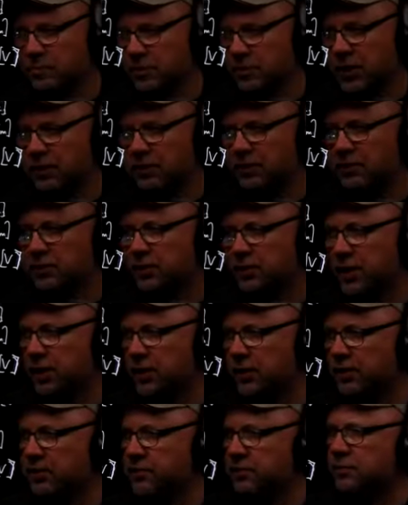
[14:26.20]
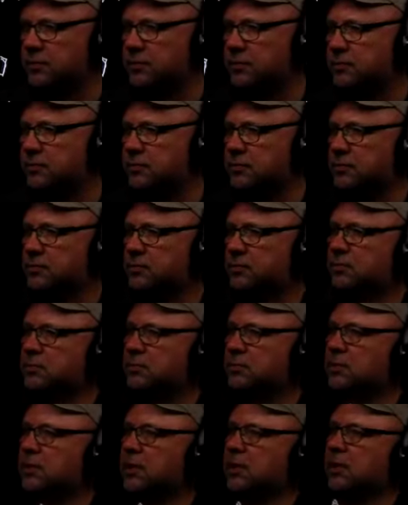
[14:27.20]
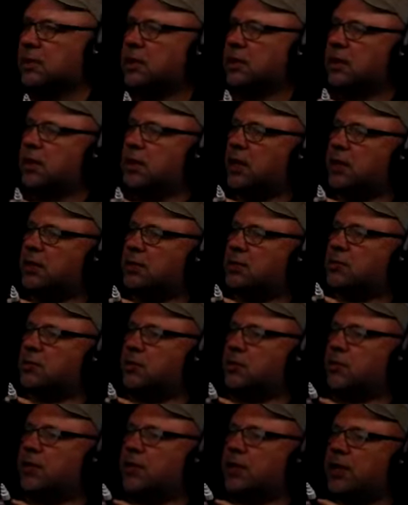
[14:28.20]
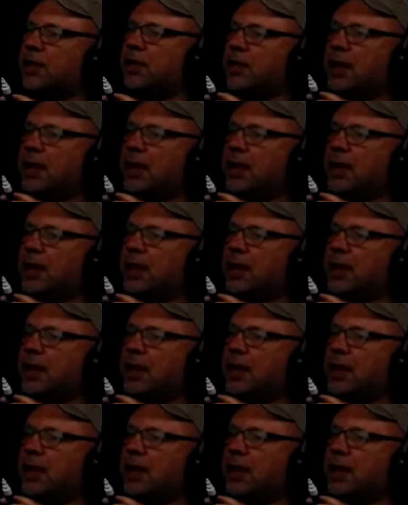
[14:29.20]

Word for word: How did you get it? 120